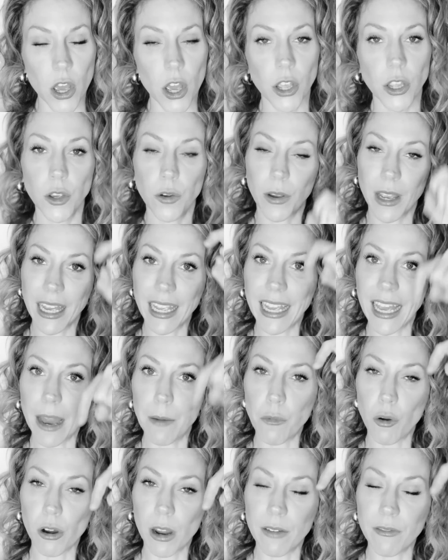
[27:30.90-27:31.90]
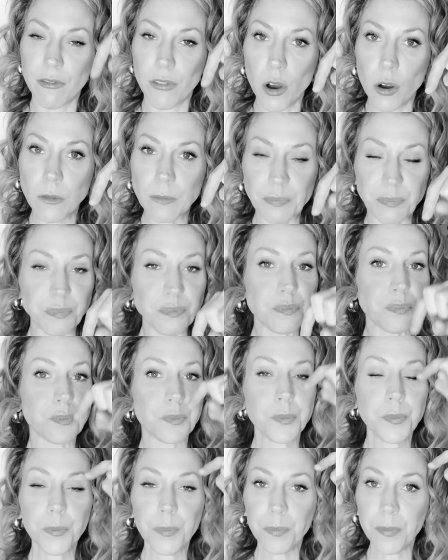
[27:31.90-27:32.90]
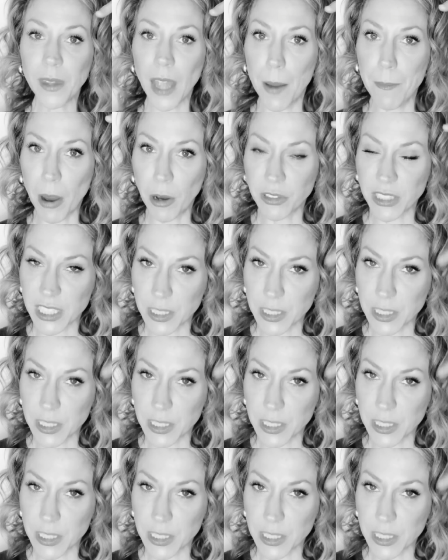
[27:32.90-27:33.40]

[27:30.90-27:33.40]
You can get more info about